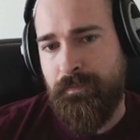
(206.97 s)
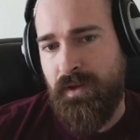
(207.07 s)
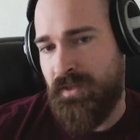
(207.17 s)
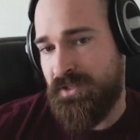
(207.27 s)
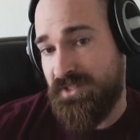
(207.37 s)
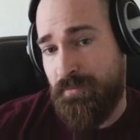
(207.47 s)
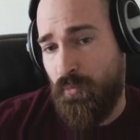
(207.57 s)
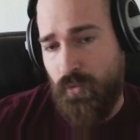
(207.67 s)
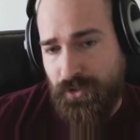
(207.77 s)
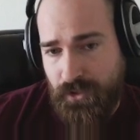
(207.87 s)
and then just keep the
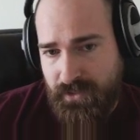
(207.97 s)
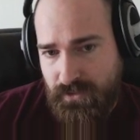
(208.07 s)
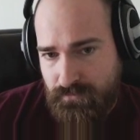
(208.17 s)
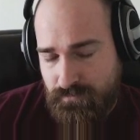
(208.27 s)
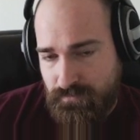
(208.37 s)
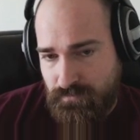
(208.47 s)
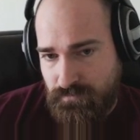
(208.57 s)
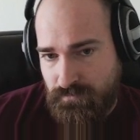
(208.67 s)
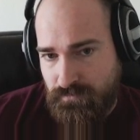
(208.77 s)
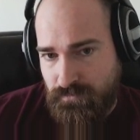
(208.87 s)
war going.
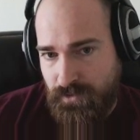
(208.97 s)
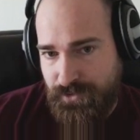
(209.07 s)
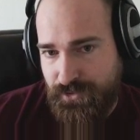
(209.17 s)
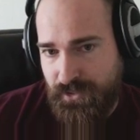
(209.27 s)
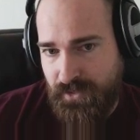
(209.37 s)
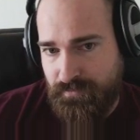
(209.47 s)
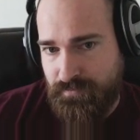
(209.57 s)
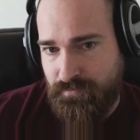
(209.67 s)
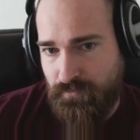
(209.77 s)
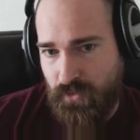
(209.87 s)
So you get
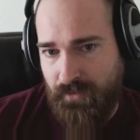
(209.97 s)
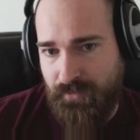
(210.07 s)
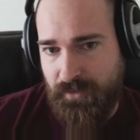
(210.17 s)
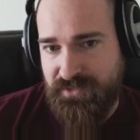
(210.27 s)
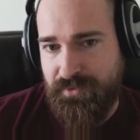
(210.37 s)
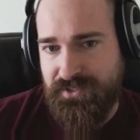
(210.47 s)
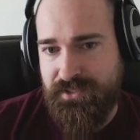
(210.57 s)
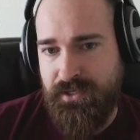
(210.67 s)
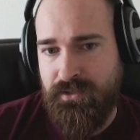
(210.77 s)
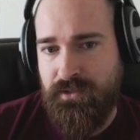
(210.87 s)
morale of armies plus
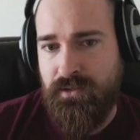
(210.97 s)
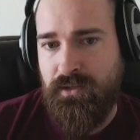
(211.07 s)
10,